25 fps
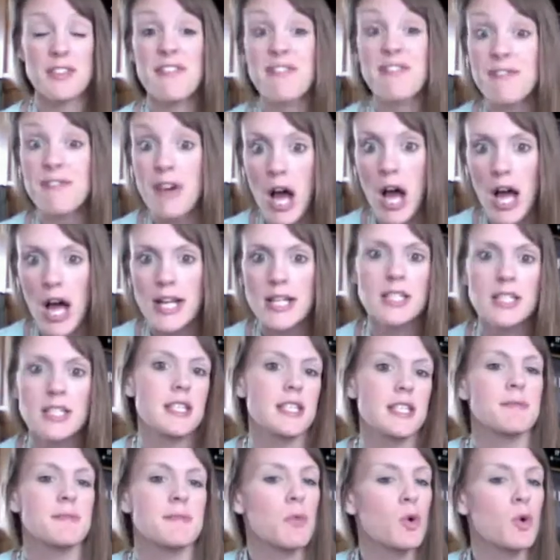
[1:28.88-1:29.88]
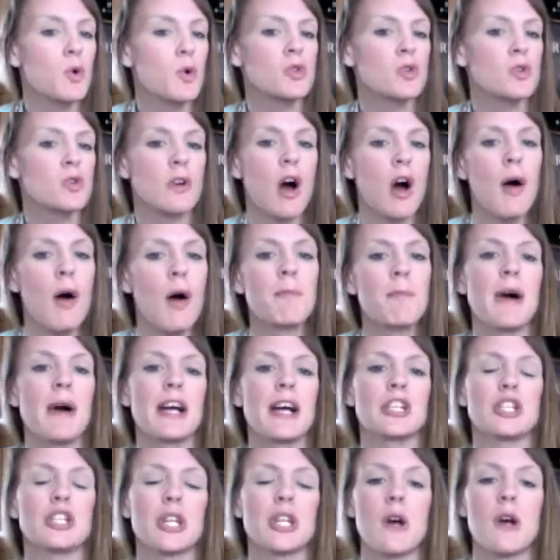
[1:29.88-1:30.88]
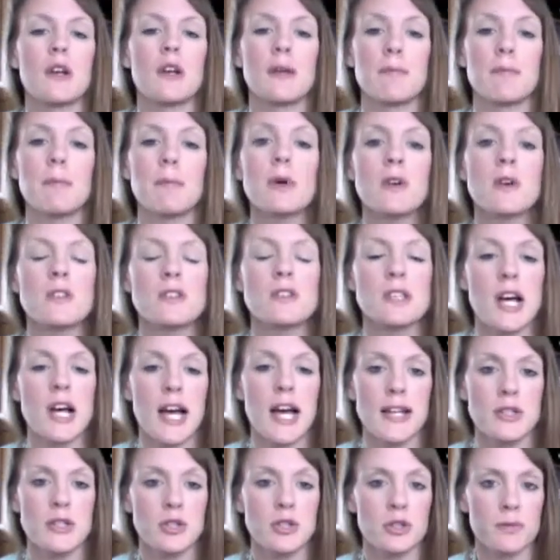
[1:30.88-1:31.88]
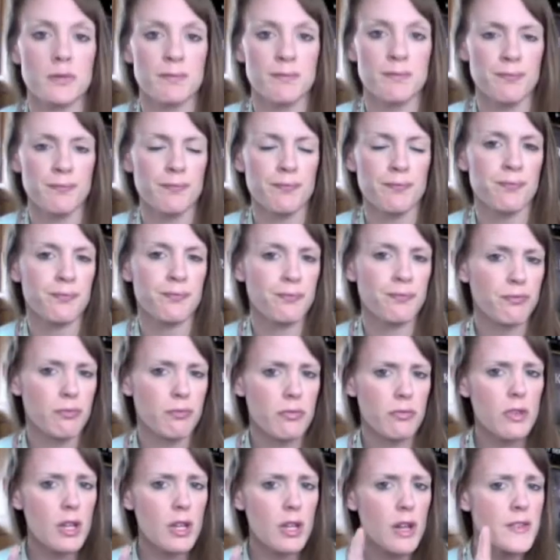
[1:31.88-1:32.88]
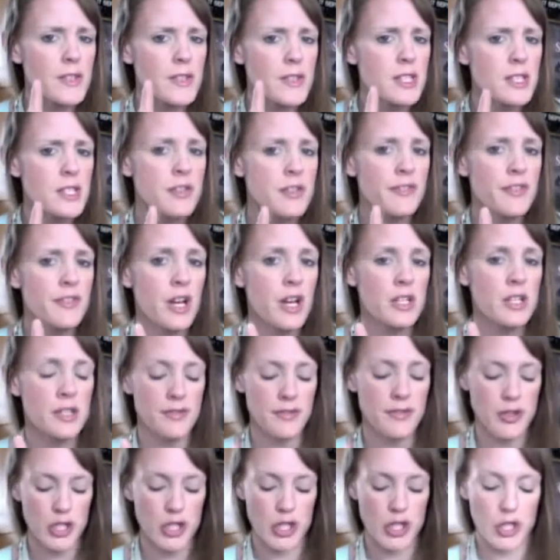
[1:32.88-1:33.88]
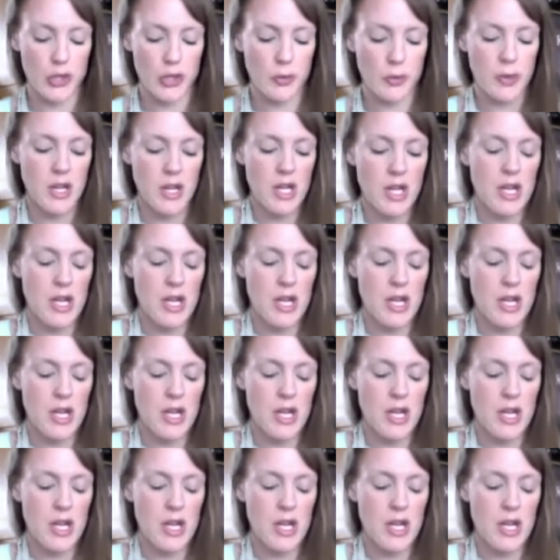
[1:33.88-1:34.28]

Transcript: find this Mortal Kombat Shaolin Monks title. This is the first of 2